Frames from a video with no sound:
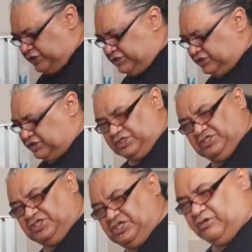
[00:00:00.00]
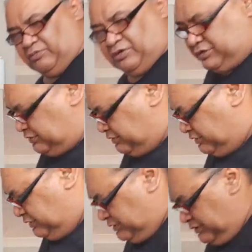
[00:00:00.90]
the consistency I want,
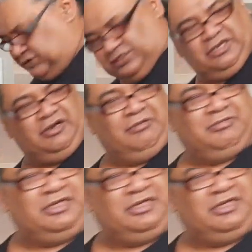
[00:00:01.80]
so I'm